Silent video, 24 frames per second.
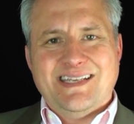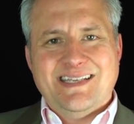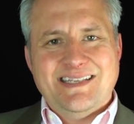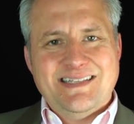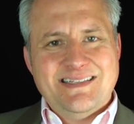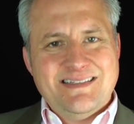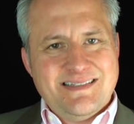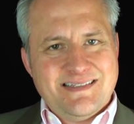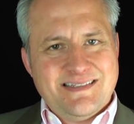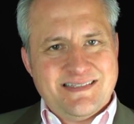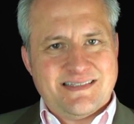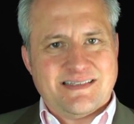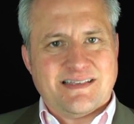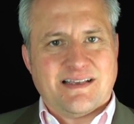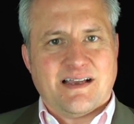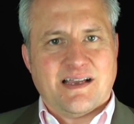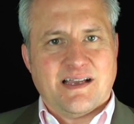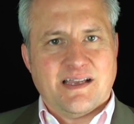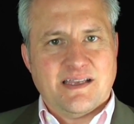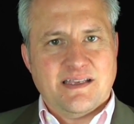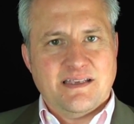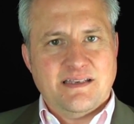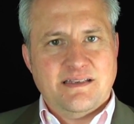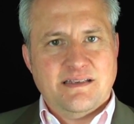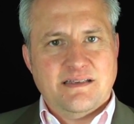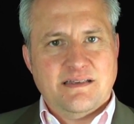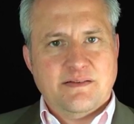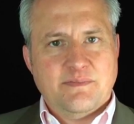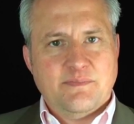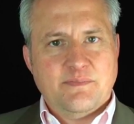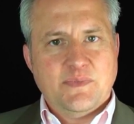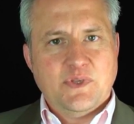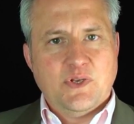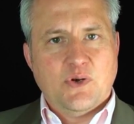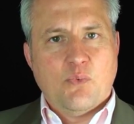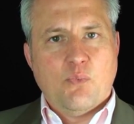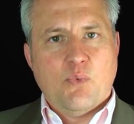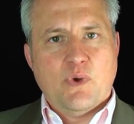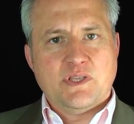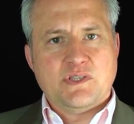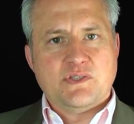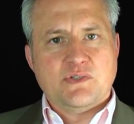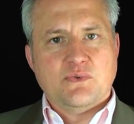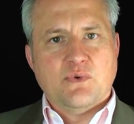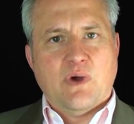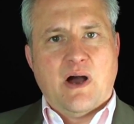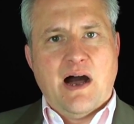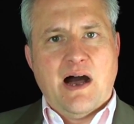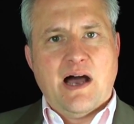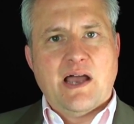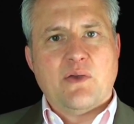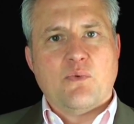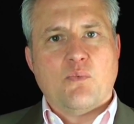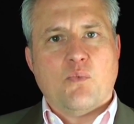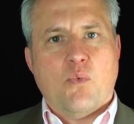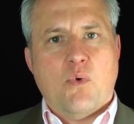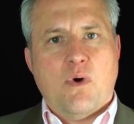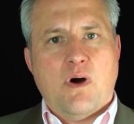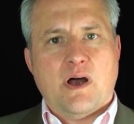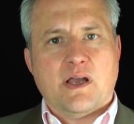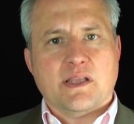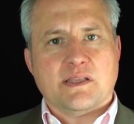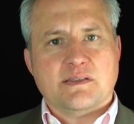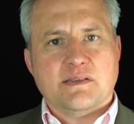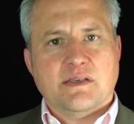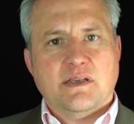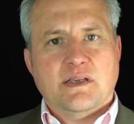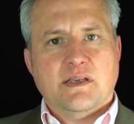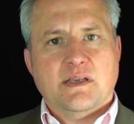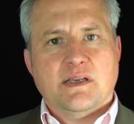inside. What do I want?